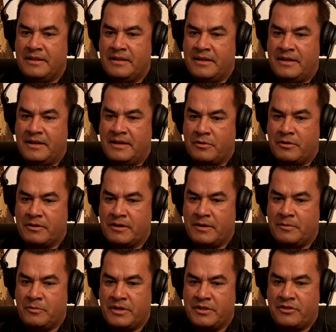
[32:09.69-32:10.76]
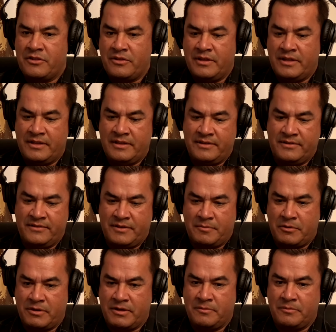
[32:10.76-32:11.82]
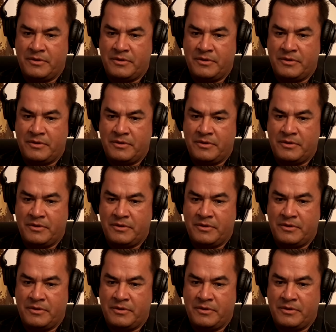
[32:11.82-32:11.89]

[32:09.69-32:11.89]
uh, program, which is a program